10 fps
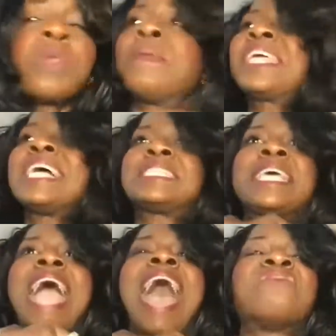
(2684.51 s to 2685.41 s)
because,
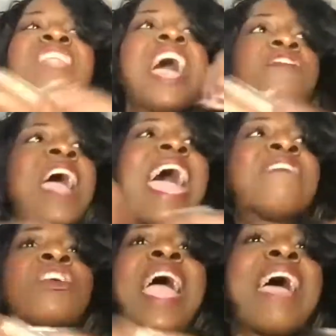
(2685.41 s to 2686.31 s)
see, I've never,
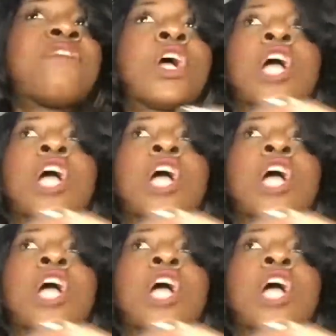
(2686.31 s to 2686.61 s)
ever